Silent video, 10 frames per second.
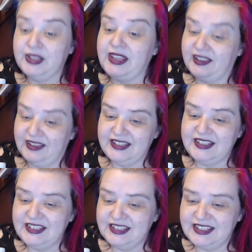yeah, it's
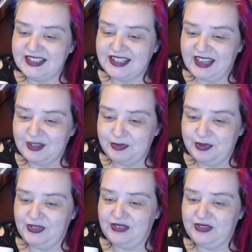easy to set up
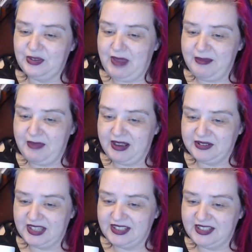if you have your PayPal
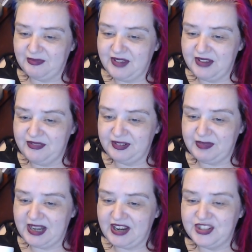set up.
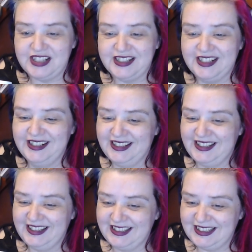Flipping Hustler,
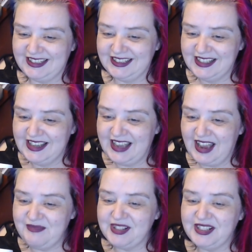indeed.
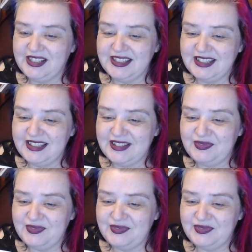And Monica's in